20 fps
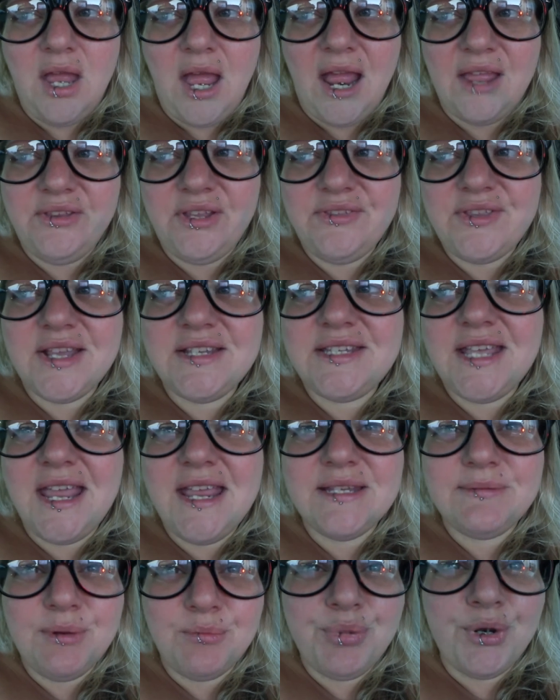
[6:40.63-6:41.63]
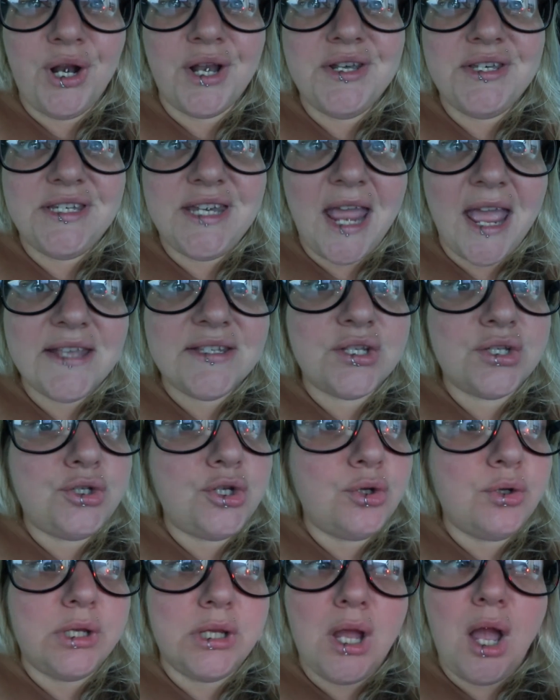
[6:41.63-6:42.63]
I think they say he's been put on desk
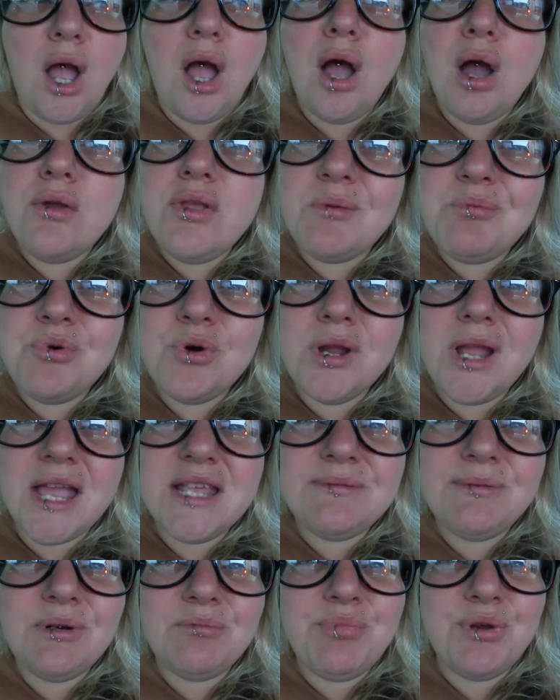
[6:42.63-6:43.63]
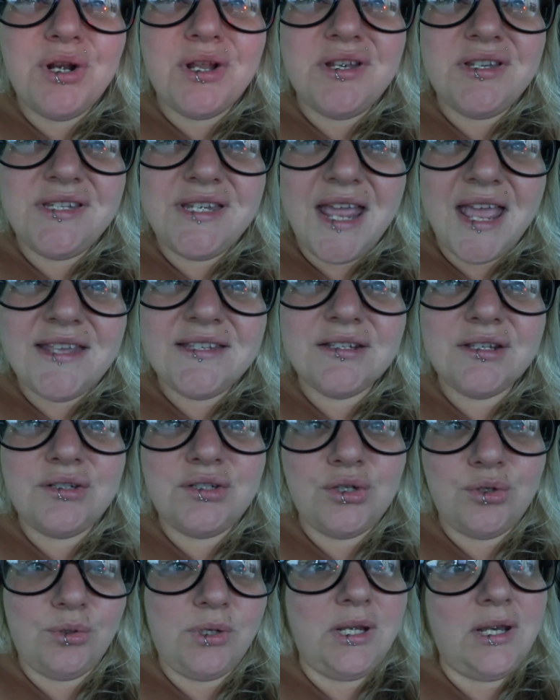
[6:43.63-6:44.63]
duty. Oh, the poor guy's been put on desk
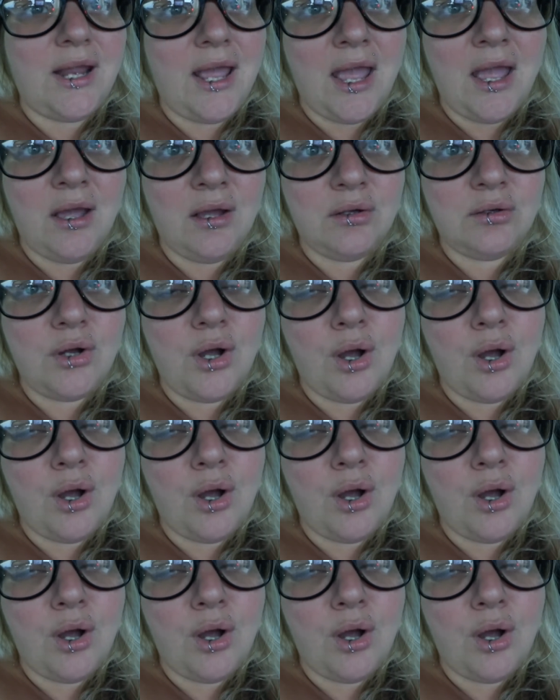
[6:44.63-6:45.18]
duty now.